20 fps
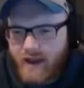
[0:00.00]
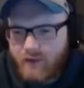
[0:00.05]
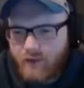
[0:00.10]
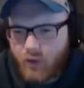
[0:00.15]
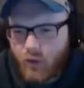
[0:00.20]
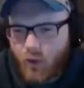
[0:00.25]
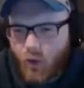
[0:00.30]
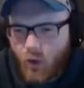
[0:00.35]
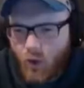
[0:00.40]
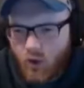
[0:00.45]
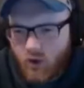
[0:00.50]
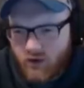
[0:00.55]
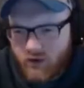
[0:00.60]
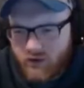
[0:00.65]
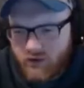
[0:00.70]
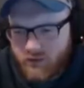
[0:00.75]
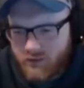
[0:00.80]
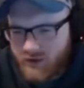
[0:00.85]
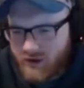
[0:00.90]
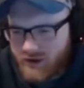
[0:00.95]
a
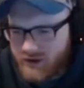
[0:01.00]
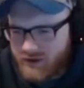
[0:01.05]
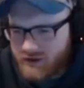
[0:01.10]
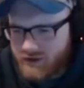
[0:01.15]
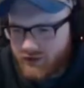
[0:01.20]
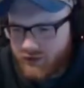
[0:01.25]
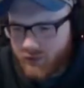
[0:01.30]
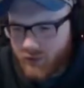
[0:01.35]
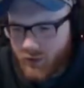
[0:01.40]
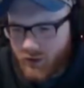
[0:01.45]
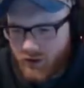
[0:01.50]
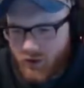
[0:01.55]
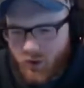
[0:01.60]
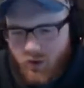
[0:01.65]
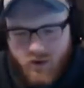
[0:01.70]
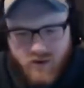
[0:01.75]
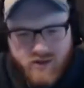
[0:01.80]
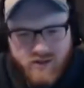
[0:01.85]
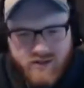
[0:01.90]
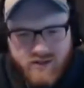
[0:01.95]
horse, right? Just one
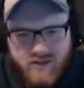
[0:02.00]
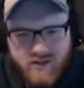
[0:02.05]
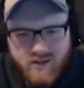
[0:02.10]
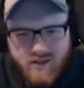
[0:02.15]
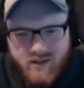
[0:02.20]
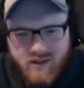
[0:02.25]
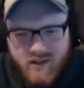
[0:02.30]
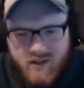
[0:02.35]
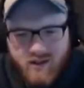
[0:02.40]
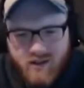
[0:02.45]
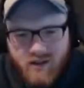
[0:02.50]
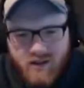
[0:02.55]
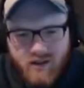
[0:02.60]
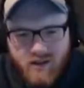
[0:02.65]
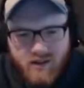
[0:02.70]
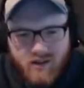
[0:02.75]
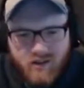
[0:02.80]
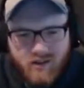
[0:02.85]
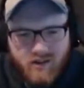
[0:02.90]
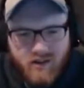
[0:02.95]
horse?
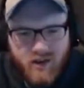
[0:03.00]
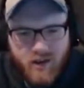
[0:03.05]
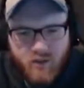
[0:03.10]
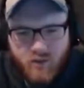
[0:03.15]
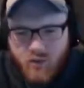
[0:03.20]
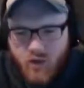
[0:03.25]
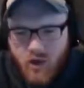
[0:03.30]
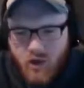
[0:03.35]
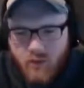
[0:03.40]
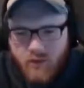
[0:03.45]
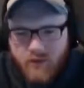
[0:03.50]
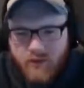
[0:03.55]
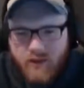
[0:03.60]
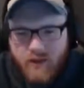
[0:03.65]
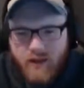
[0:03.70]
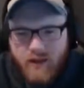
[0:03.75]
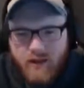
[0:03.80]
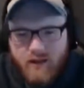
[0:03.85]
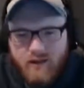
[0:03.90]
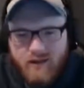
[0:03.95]
There ain't nothing wrong with
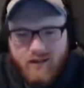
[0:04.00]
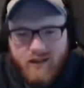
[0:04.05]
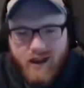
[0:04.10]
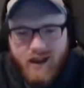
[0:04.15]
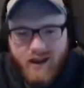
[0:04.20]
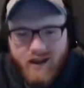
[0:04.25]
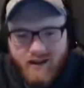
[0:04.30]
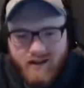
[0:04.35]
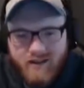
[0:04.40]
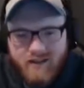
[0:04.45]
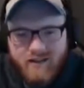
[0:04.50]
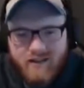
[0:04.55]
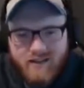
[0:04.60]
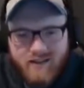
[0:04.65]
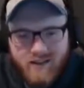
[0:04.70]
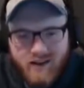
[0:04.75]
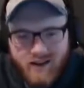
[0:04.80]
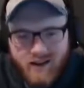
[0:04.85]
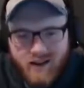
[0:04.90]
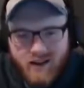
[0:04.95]
that. You gotta
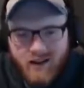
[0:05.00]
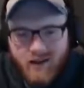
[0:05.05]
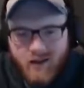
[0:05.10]
get a